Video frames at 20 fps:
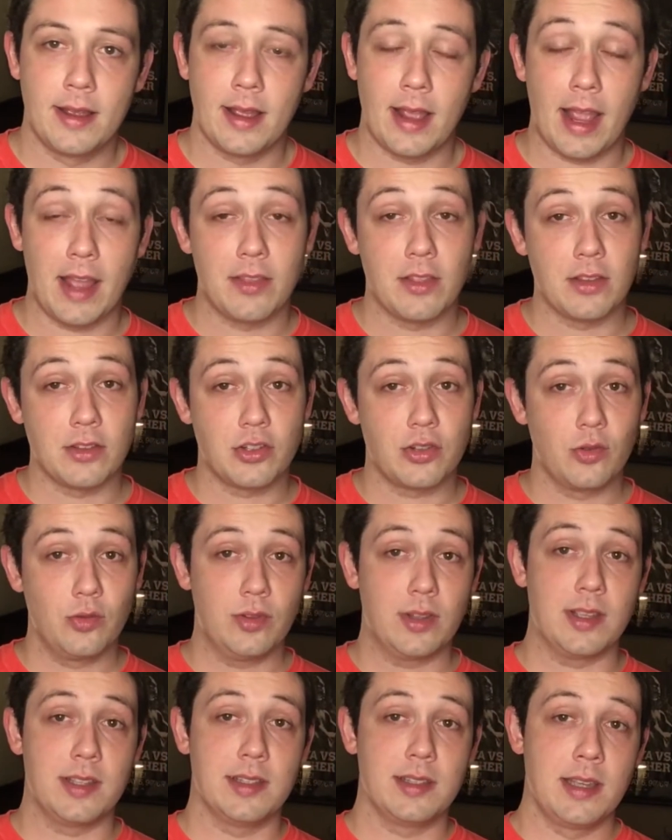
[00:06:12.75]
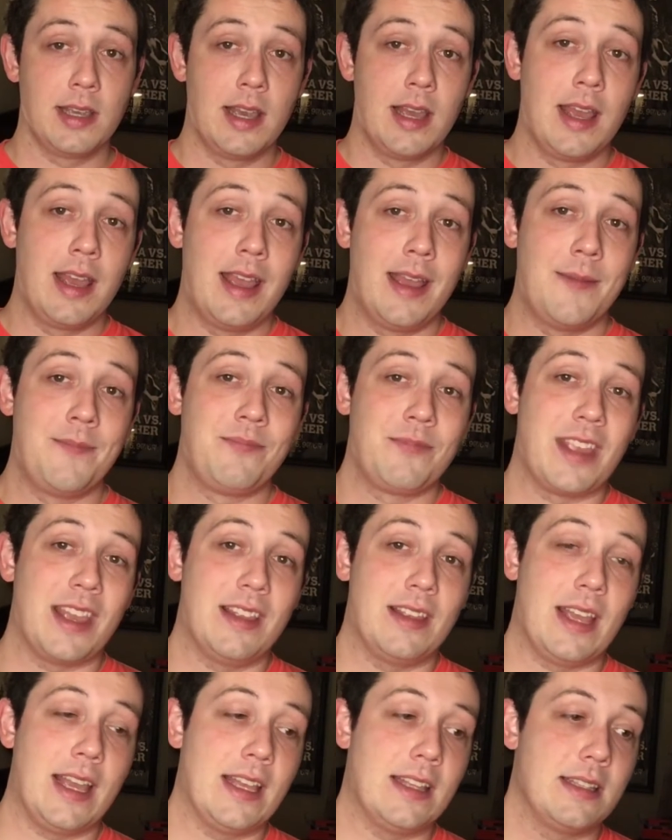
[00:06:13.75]
And the truth is,
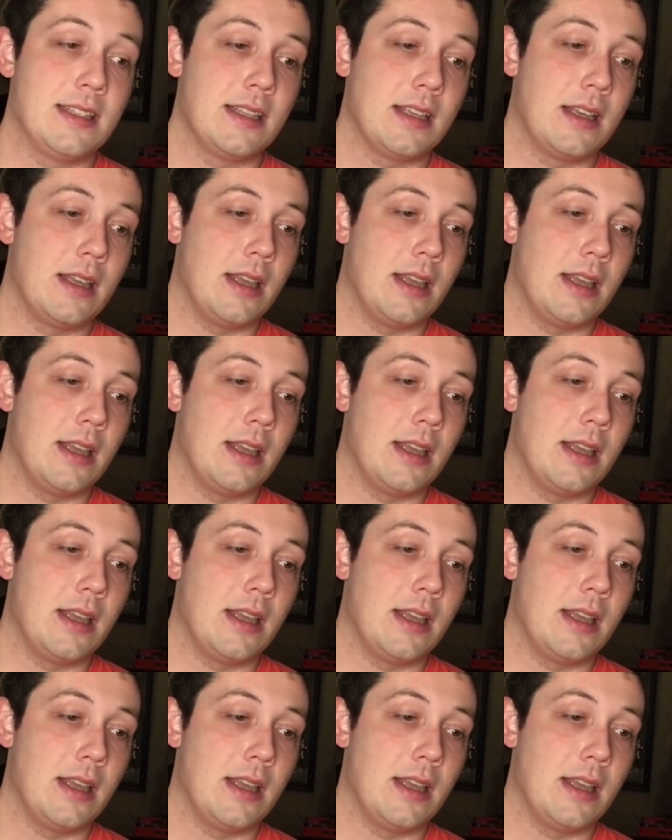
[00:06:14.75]
it's